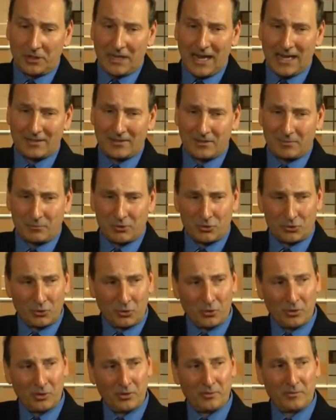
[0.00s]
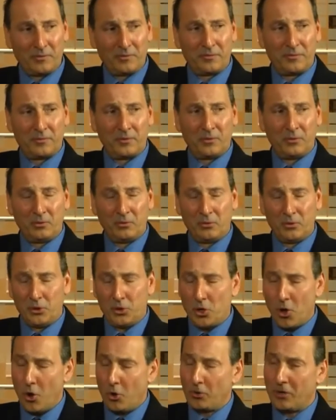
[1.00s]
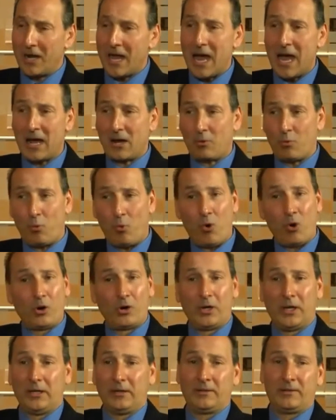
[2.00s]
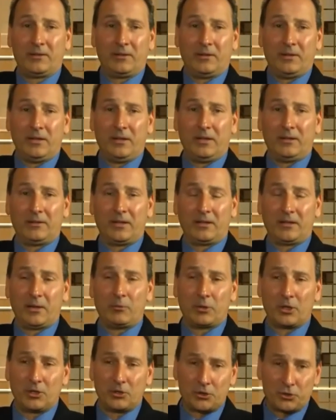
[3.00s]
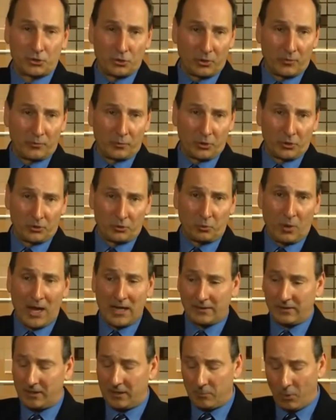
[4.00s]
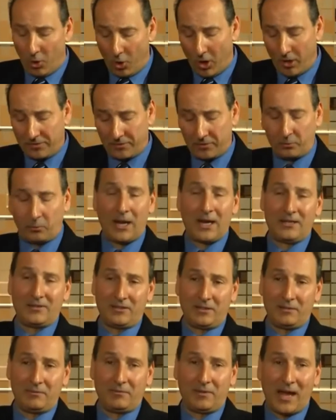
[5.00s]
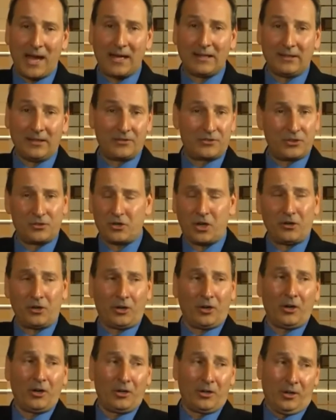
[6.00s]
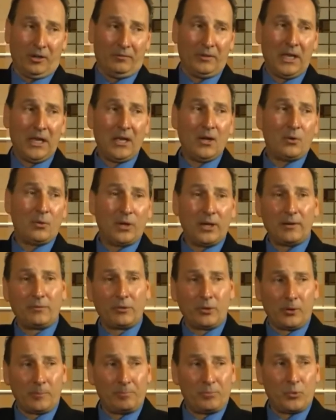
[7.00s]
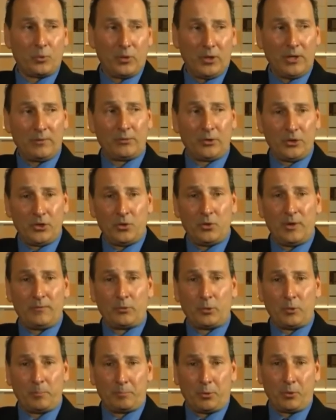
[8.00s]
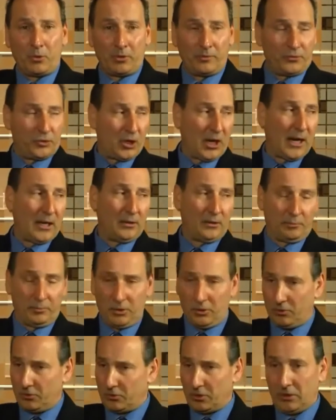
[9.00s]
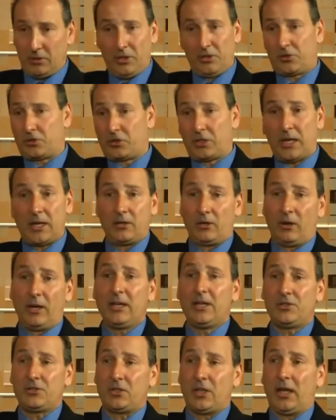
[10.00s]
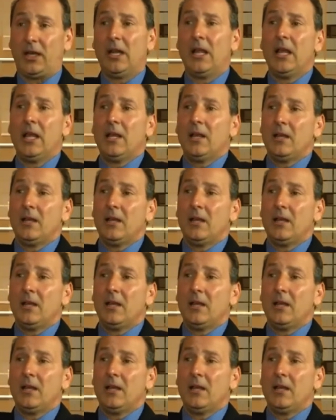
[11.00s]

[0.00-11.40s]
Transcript: got some sort of no knock warrant uh, that they were going to serve with a SWAT team authorizing violence is unheard of. Whenever, whenever you have a report of child abuse in this state or any state,